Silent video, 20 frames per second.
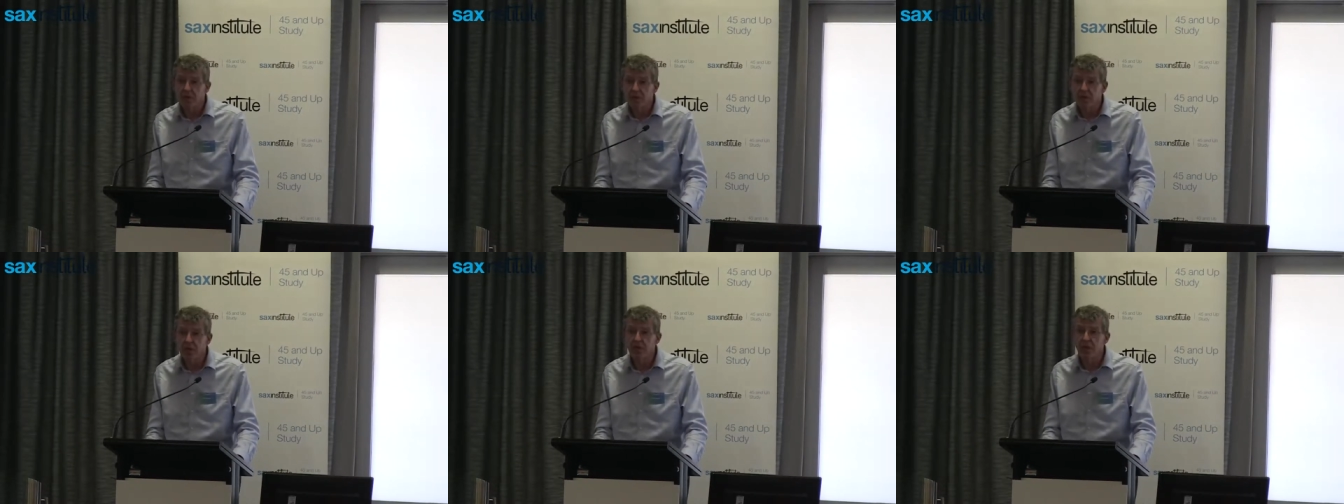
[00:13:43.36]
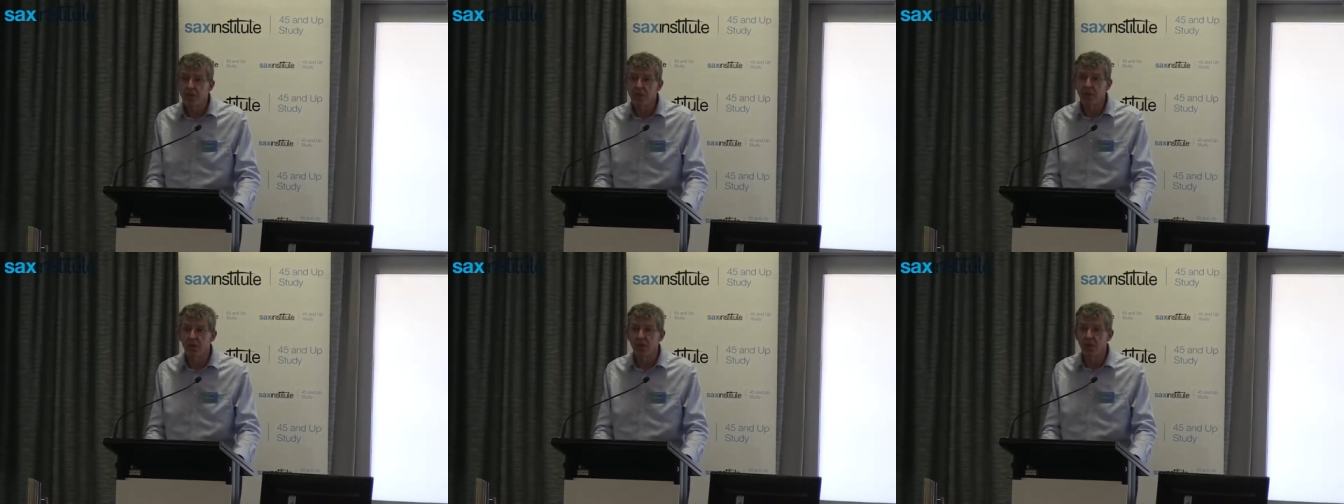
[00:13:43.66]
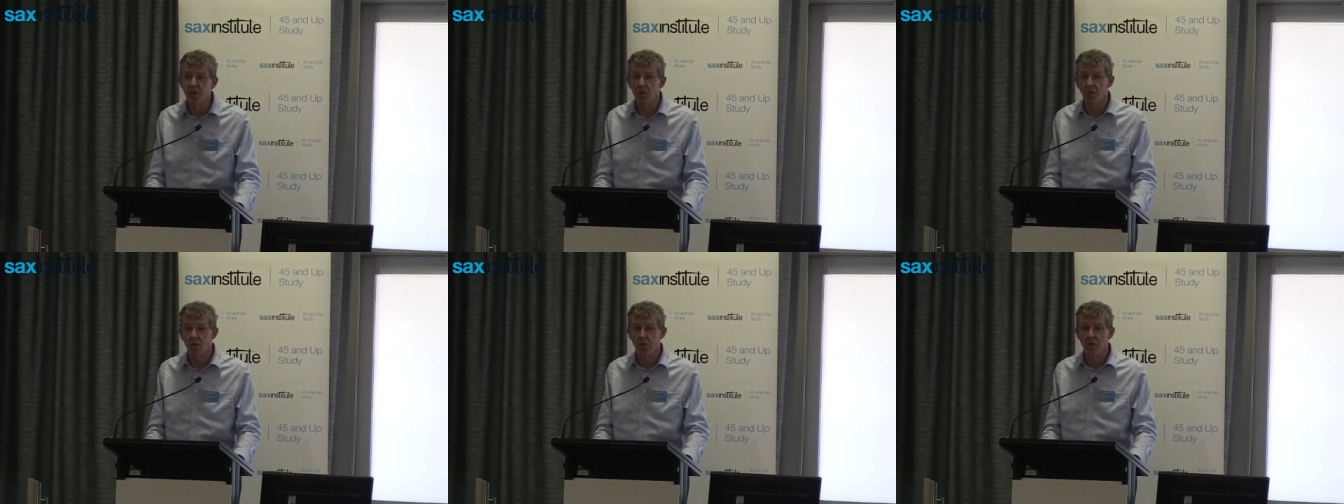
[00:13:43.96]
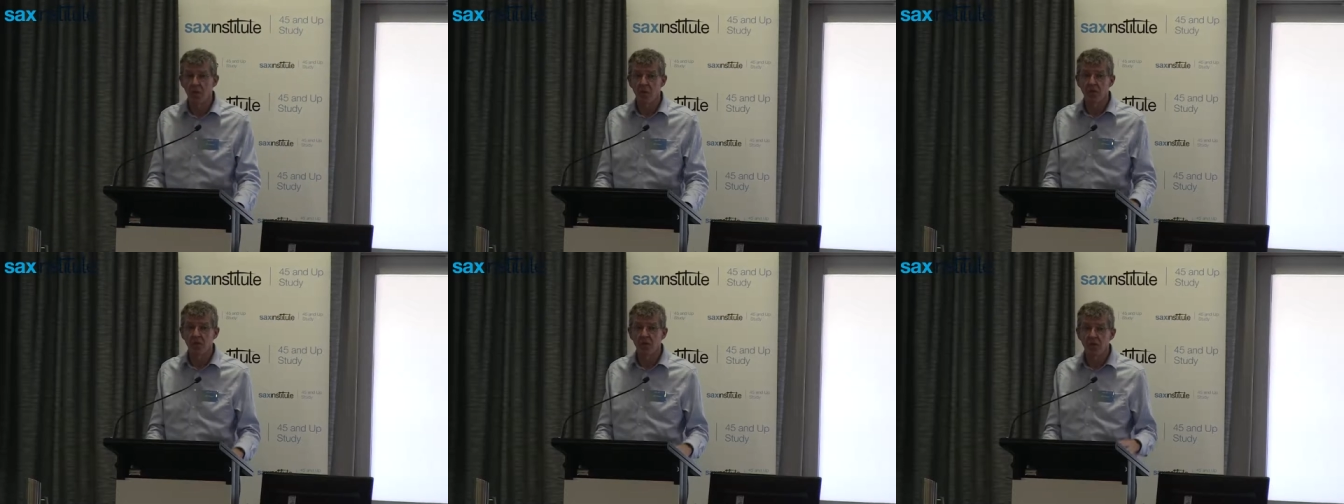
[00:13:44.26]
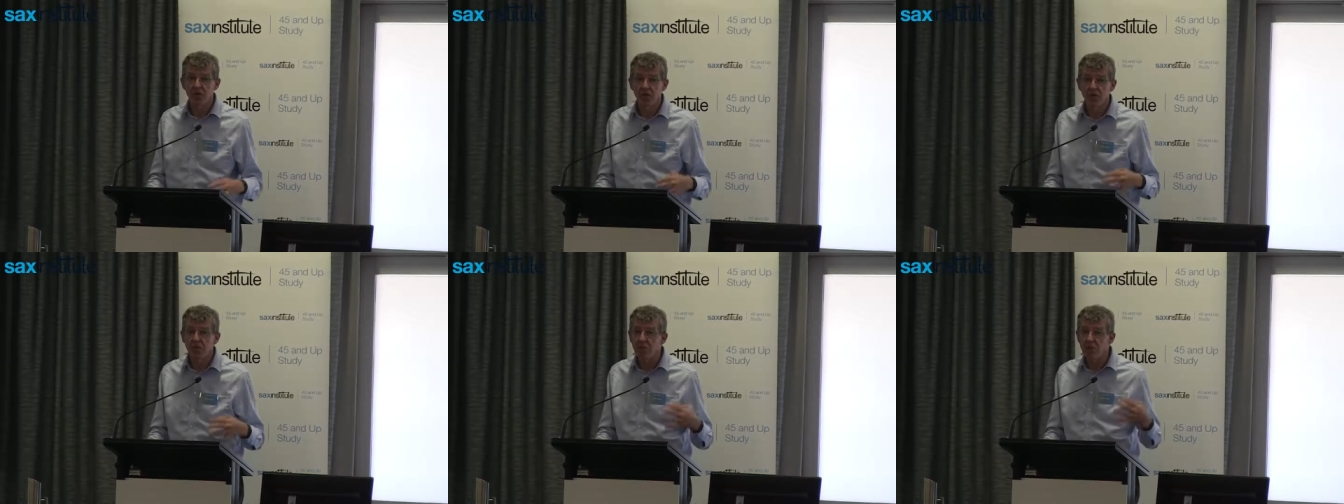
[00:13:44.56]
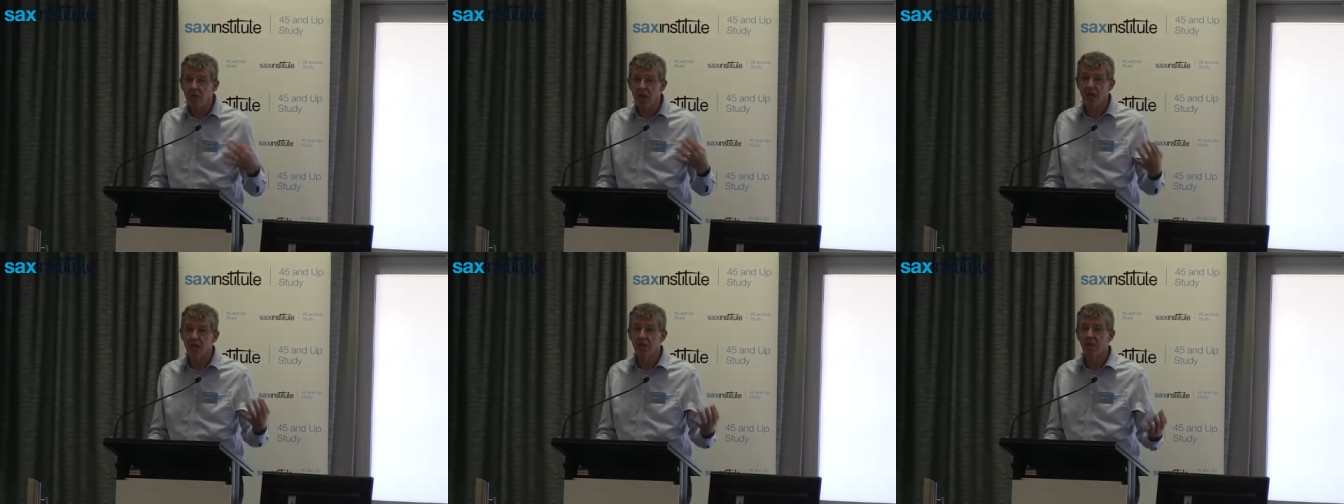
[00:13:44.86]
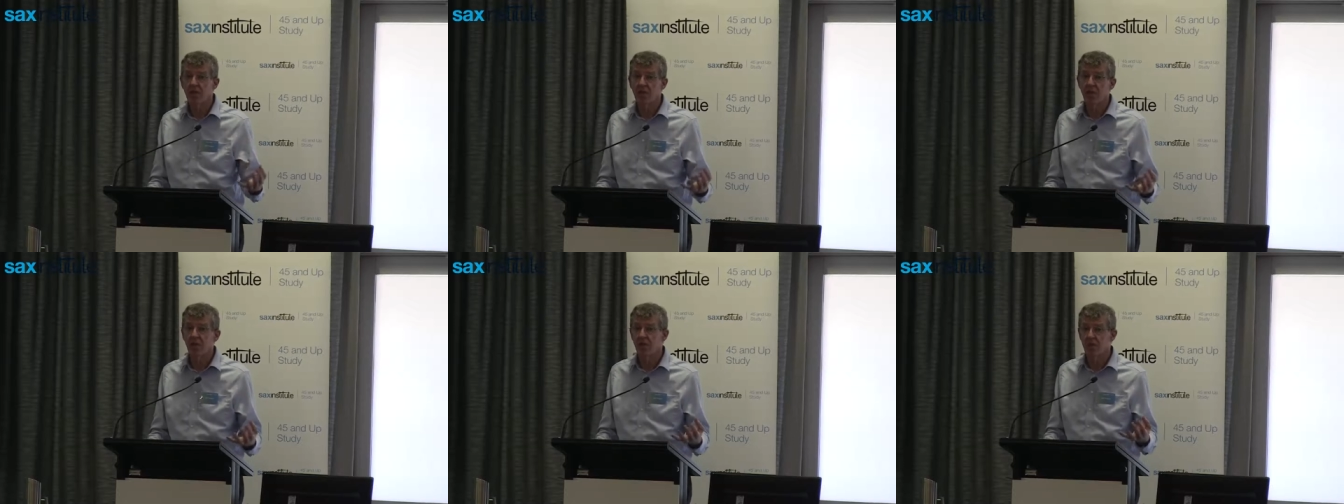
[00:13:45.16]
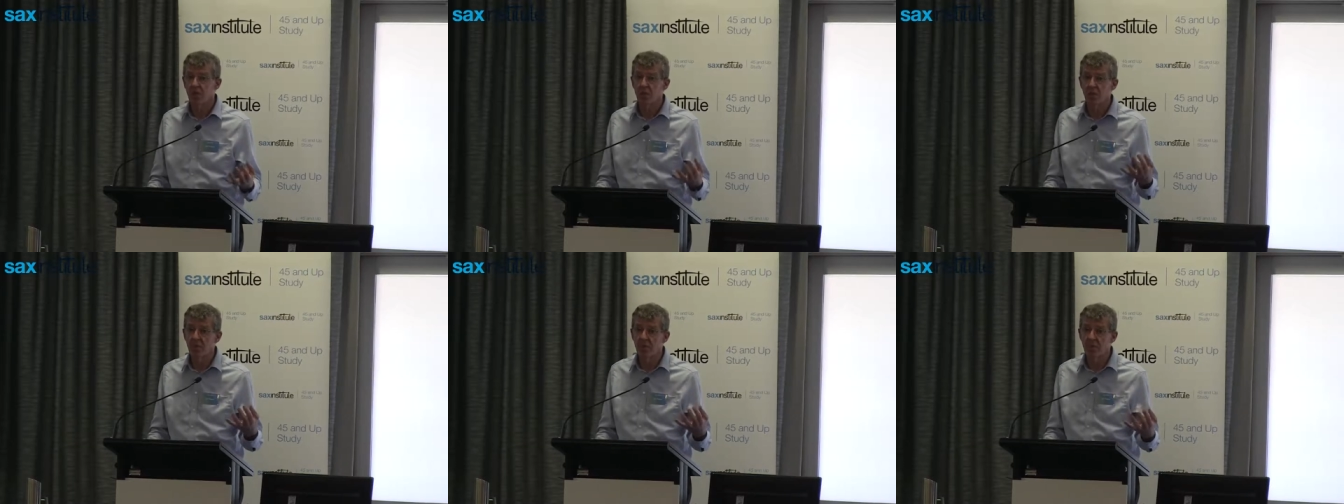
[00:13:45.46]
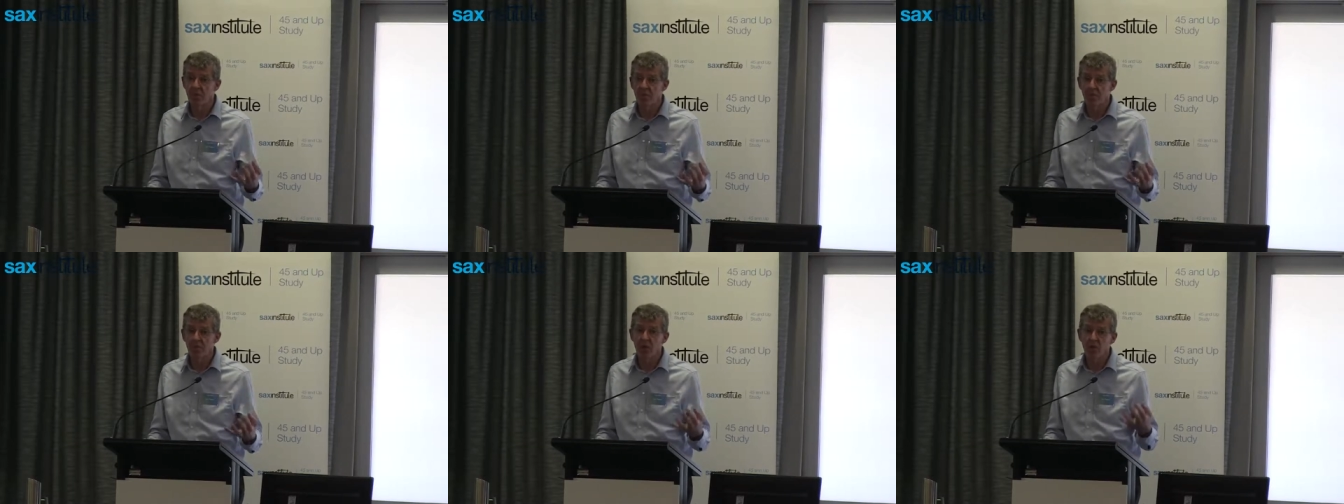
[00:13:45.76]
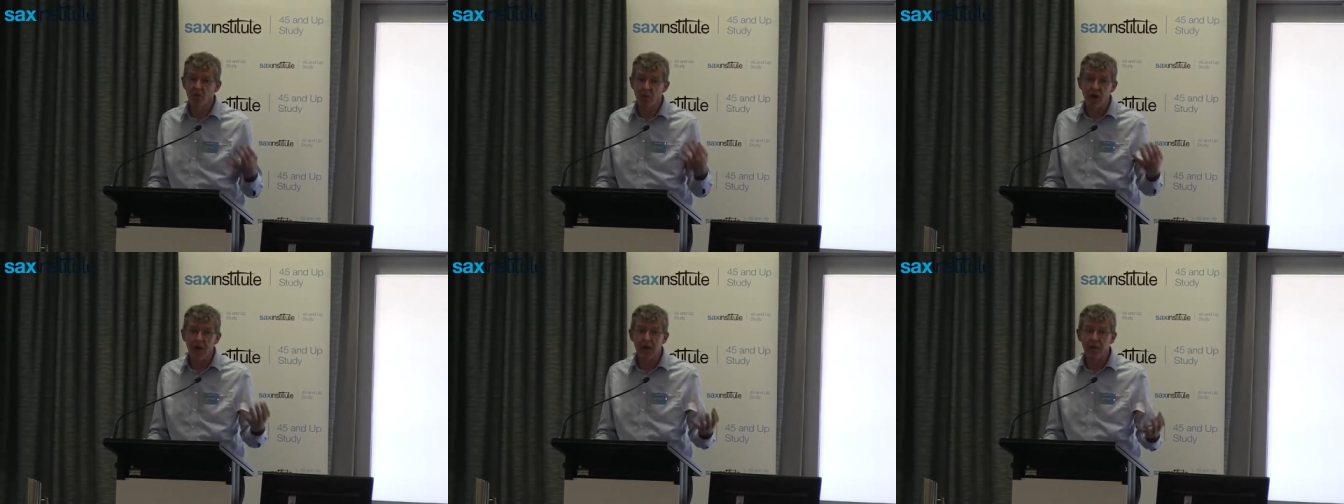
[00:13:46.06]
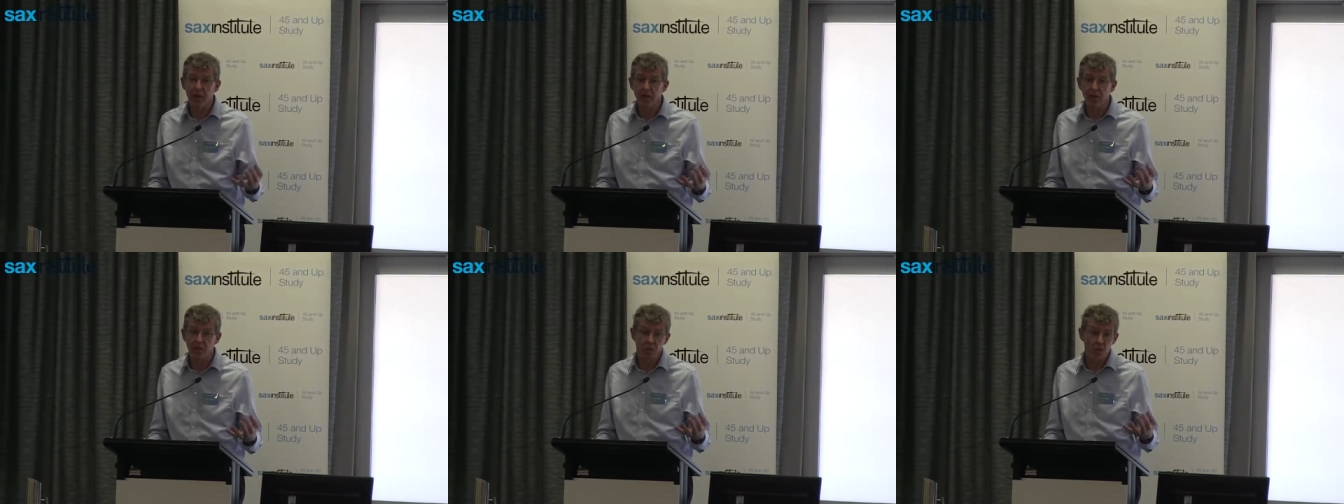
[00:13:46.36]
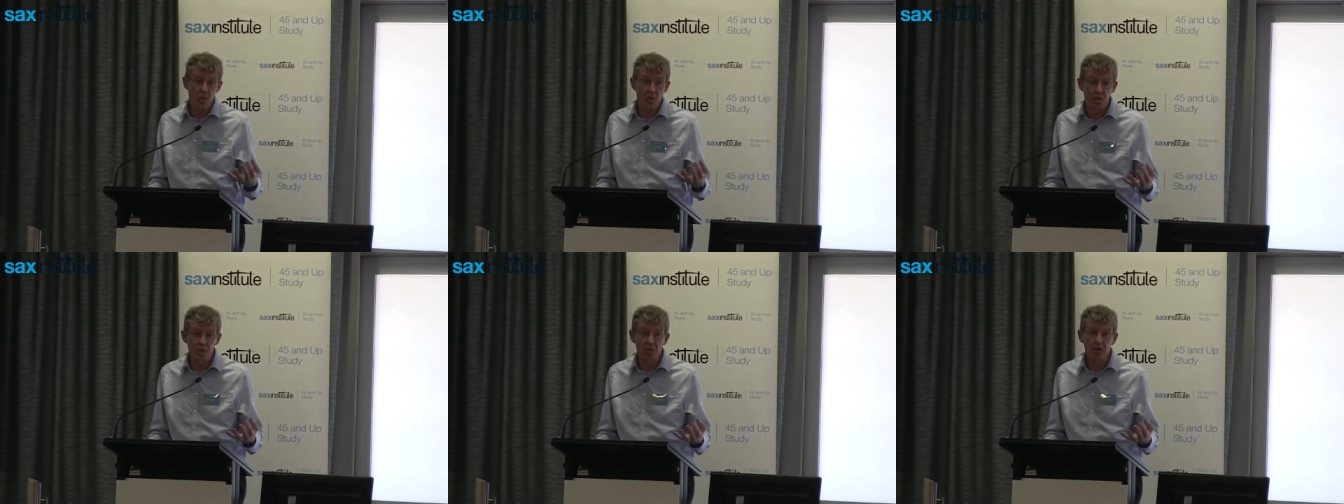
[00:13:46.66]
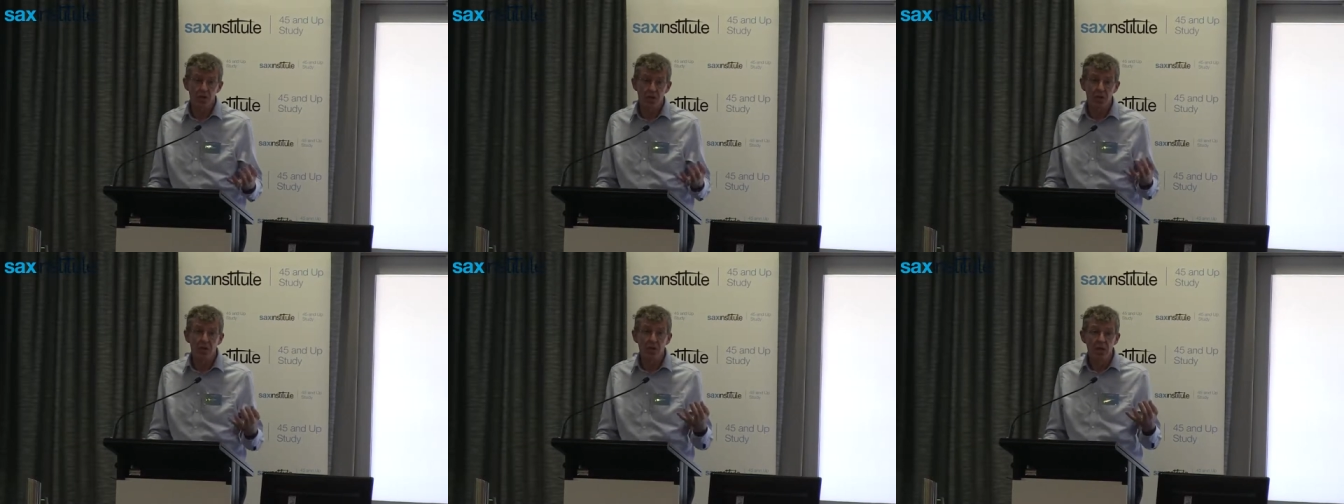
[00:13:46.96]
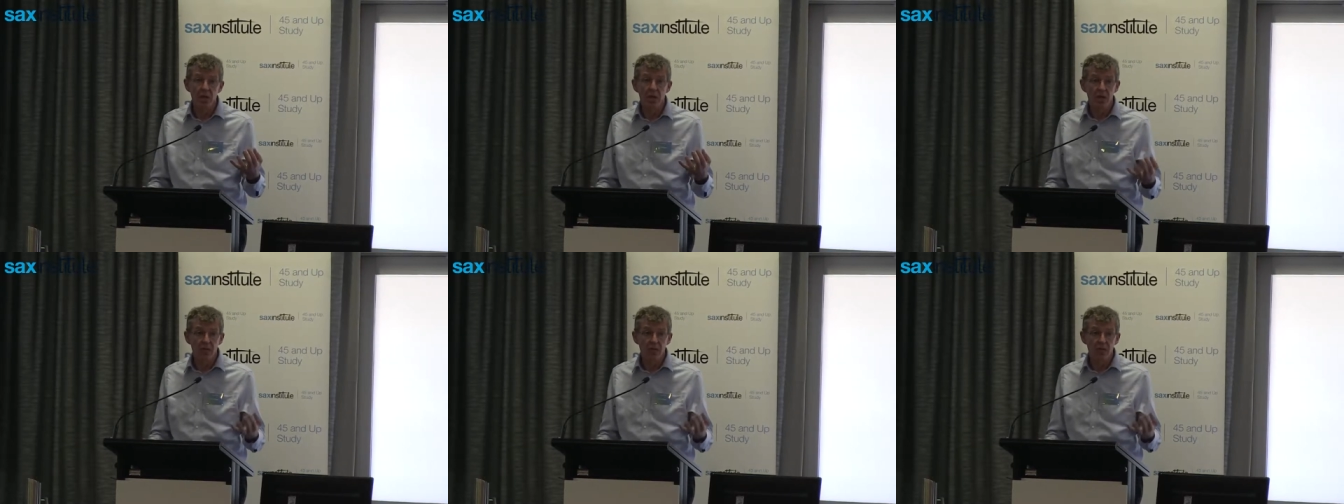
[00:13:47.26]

a 17-year-old population, many of these women have been already exposed to the